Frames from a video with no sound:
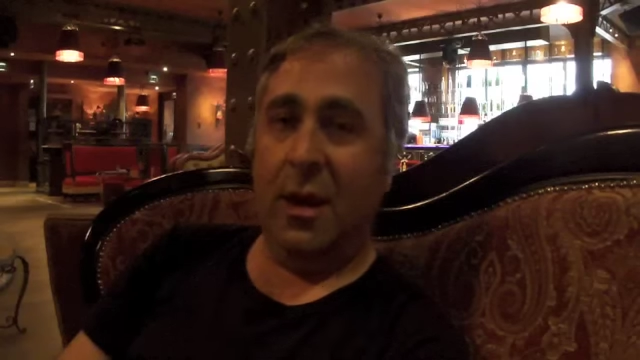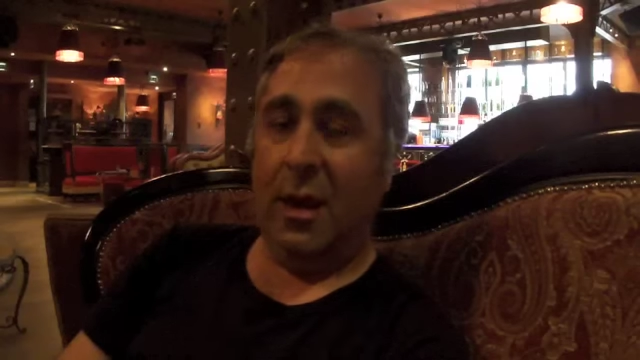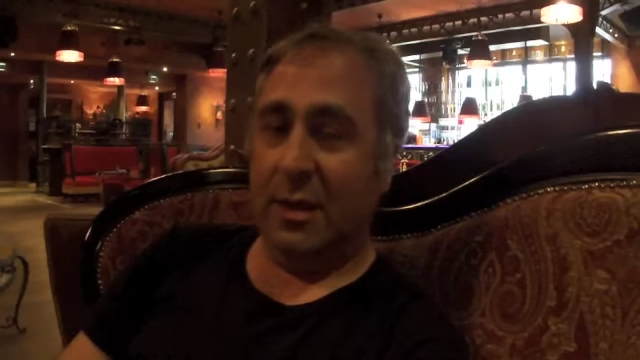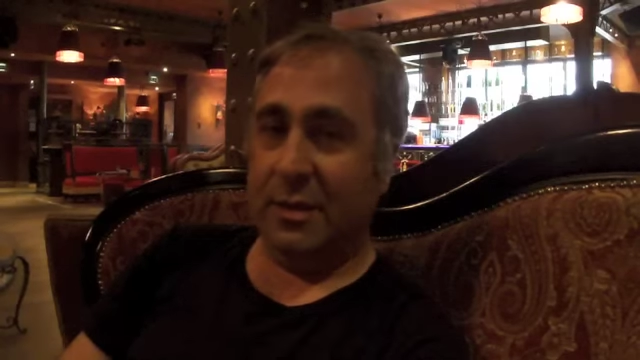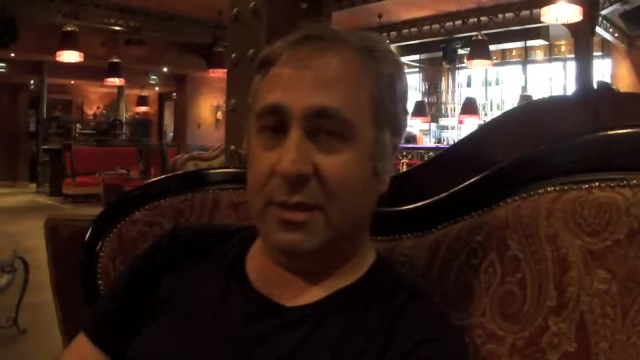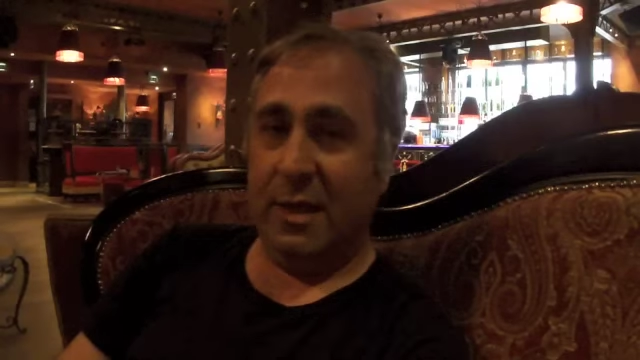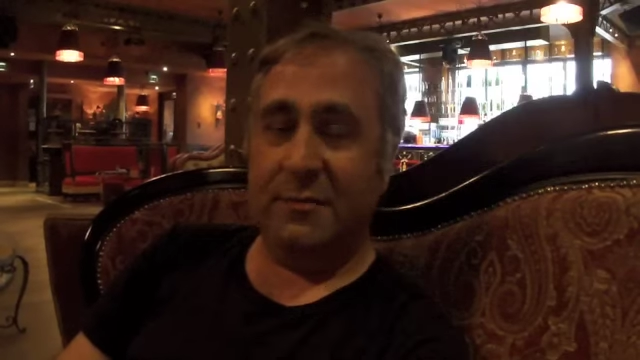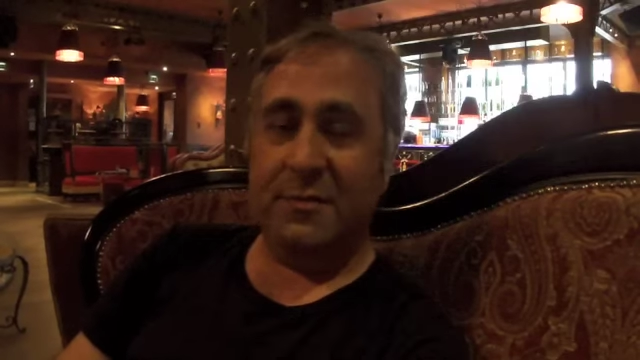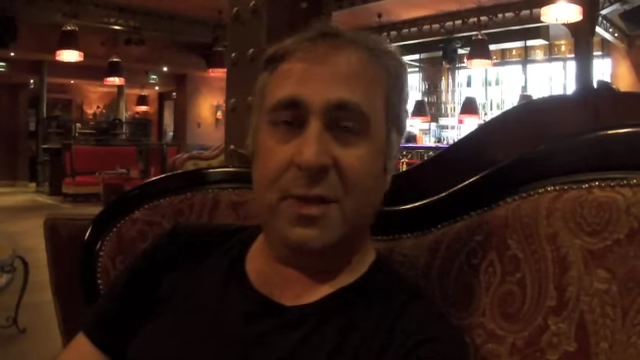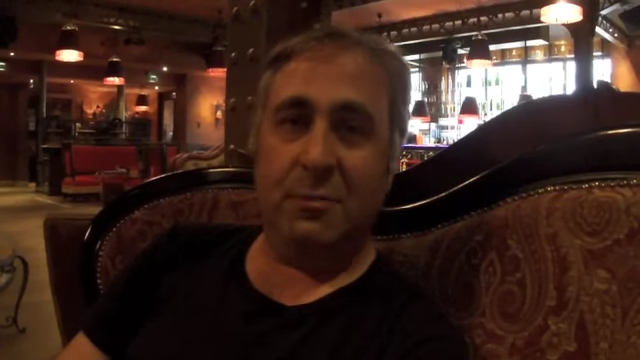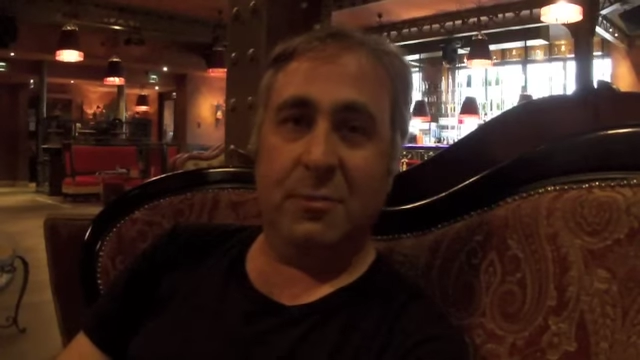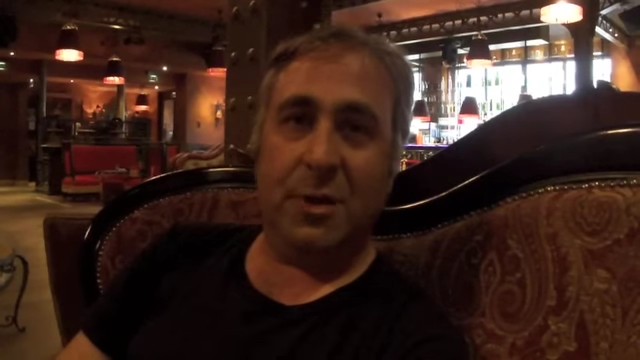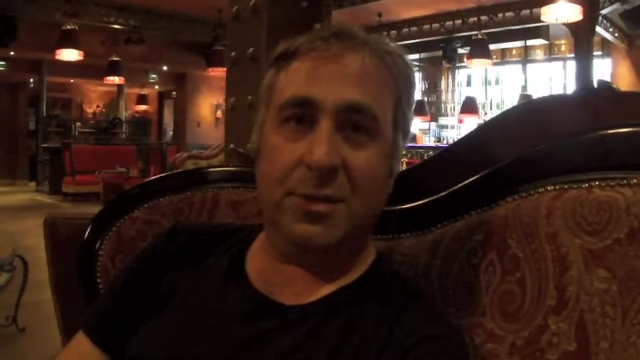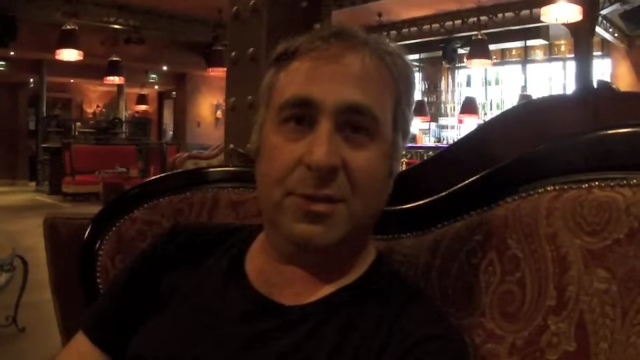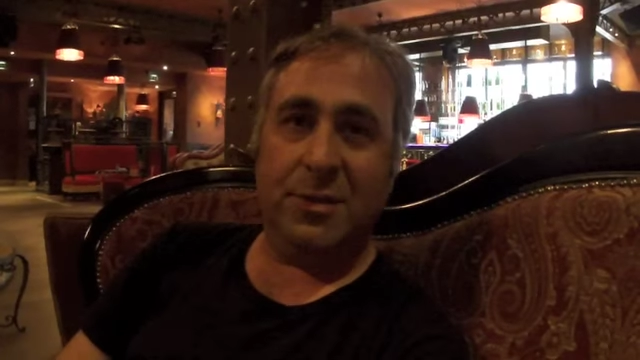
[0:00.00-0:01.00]
It saves
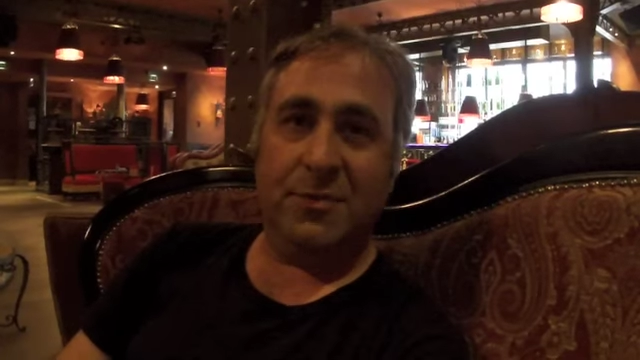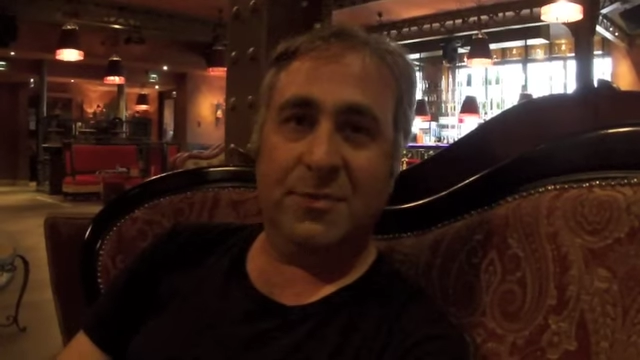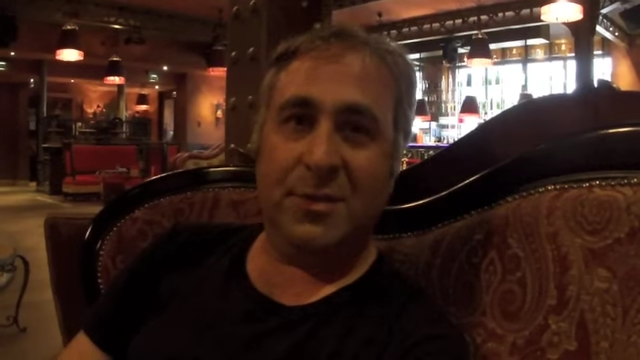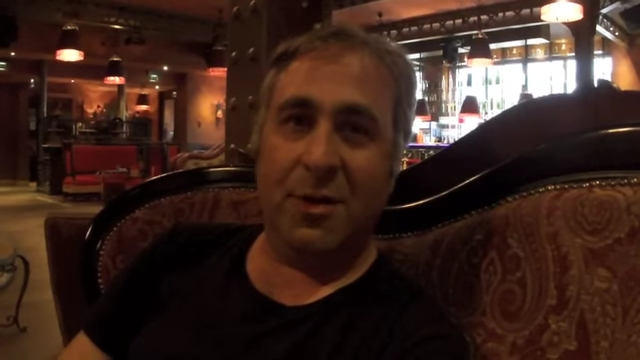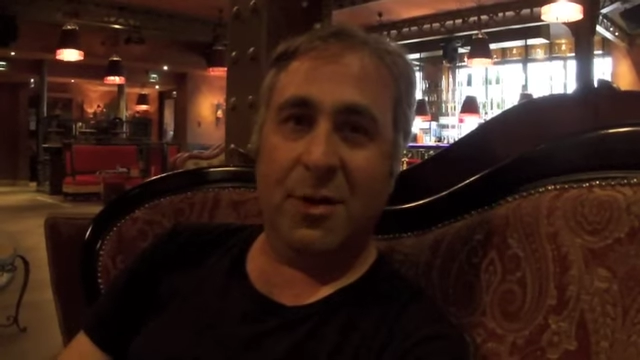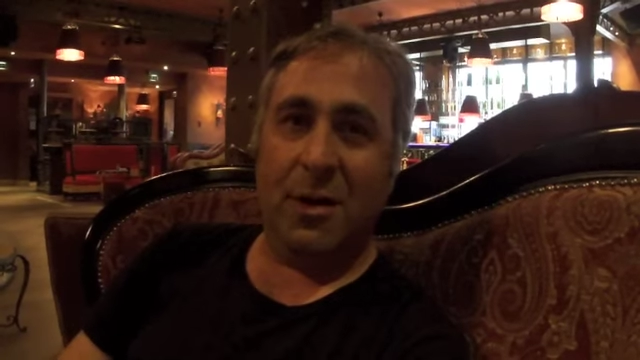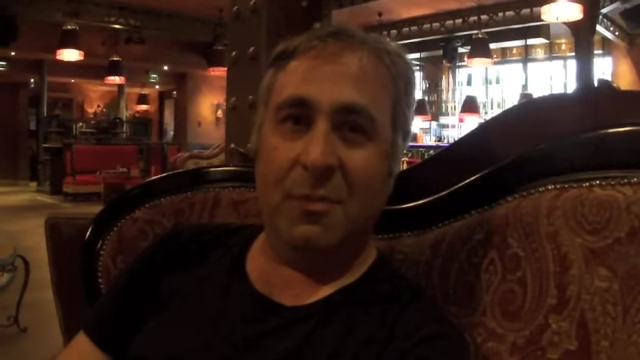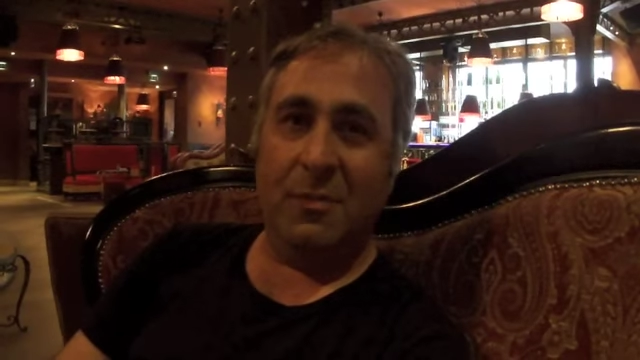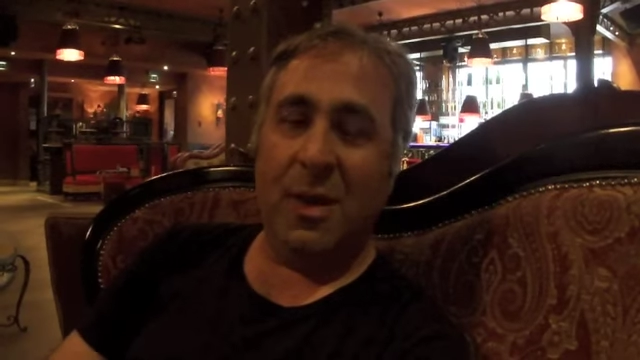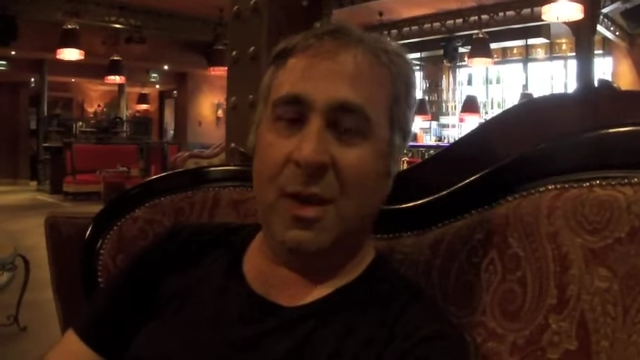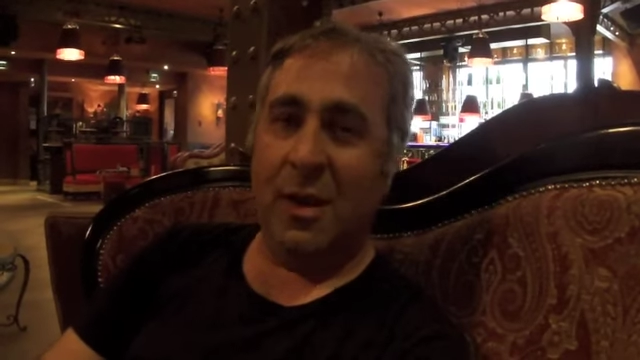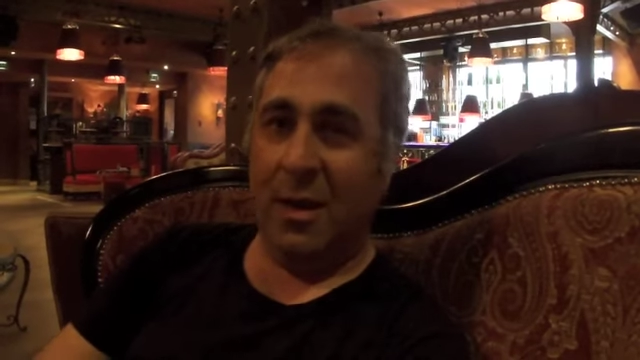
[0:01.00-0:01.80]
them lots of time,